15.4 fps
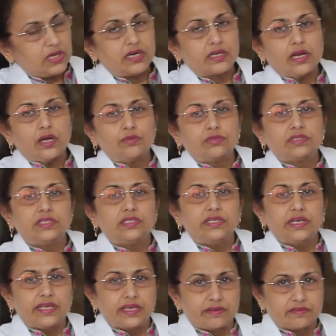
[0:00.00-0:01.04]
around the
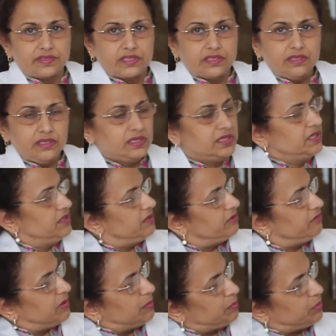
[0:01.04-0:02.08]
navel,
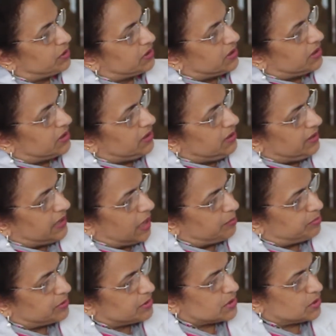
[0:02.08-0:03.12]
we put a
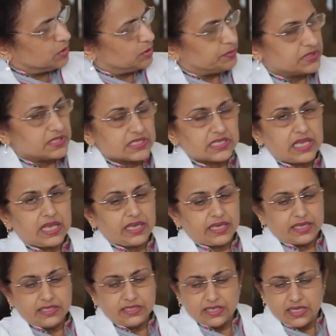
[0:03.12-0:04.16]
laparoscope
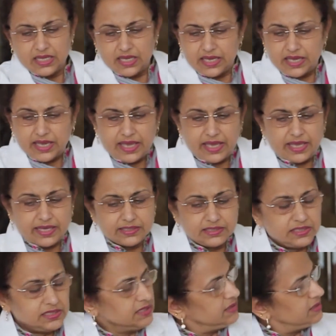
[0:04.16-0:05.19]
inside and
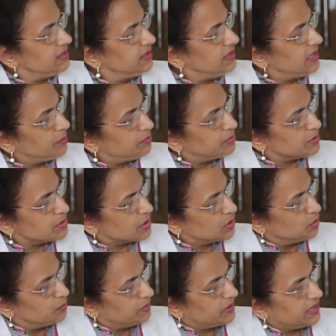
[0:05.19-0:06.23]
the
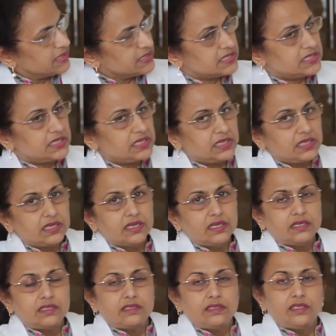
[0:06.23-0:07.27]
laparoscope can see
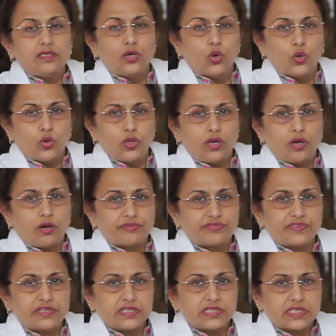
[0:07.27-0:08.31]
the whole
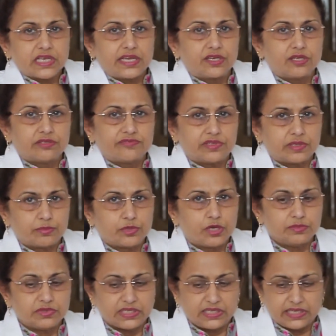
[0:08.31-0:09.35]
of inside of
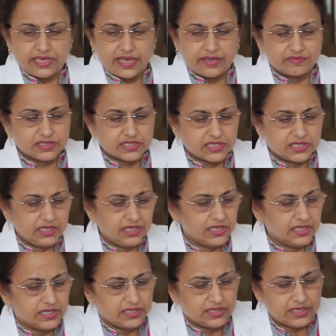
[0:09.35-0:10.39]
abdominal cavity
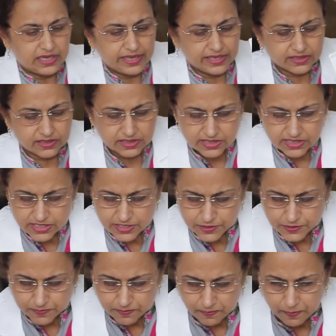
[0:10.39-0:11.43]
like
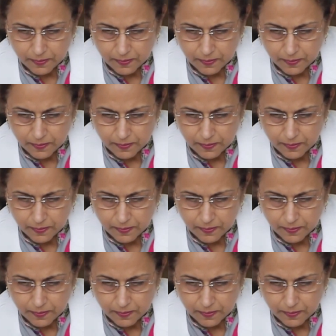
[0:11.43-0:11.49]
this.